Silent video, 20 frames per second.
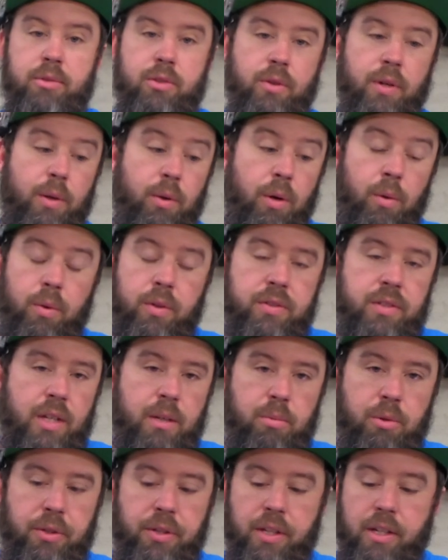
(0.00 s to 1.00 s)
So I wasn't
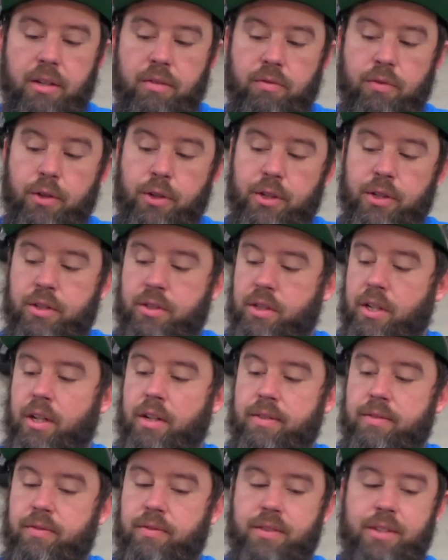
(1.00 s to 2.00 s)
able to get footage
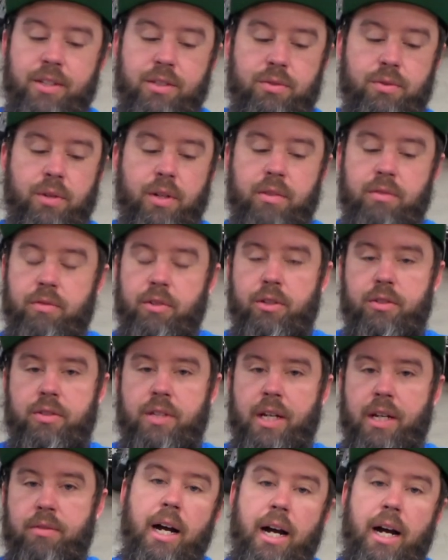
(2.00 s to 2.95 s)
of this run versus that.